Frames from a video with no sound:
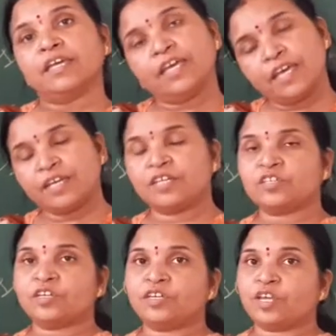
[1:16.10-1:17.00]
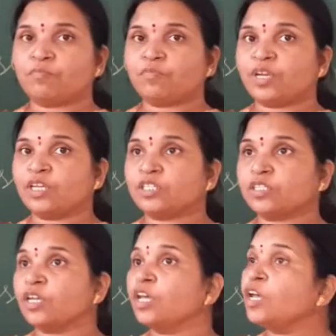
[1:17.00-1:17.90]
ignition
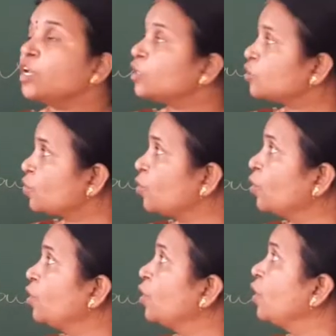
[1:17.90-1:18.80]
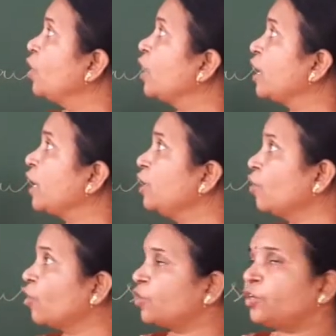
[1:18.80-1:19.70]
temperature. So, in
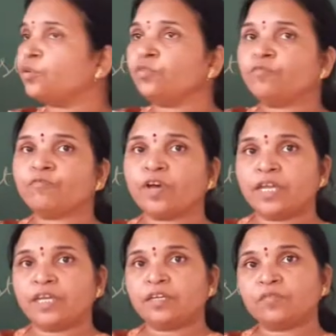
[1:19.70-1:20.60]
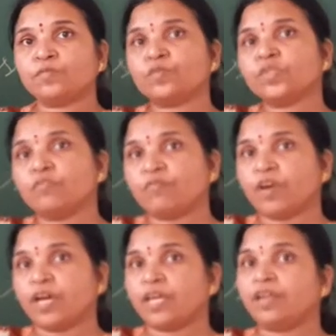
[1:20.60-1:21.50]
order to fight with the
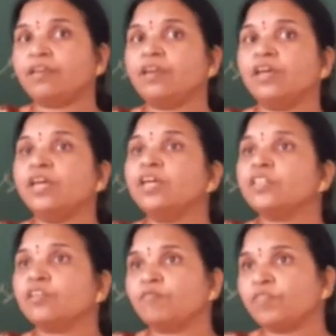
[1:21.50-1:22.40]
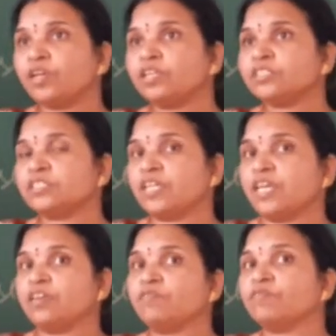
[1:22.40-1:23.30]
fire, the first
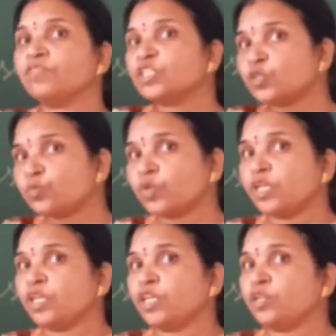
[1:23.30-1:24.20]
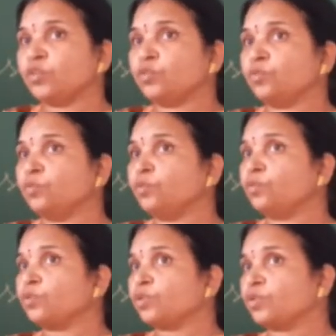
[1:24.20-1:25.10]
thing which we need
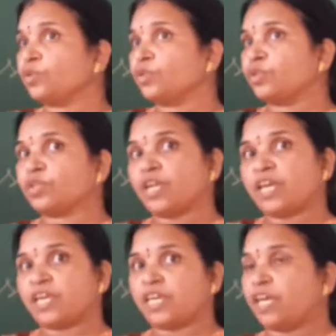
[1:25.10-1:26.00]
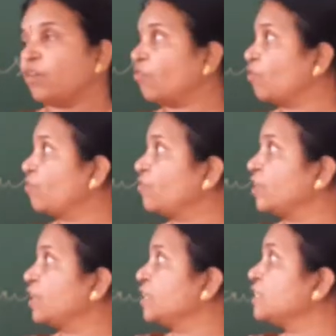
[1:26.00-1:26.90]
to take care
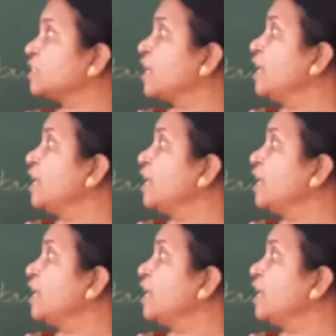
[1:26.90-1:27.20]
of is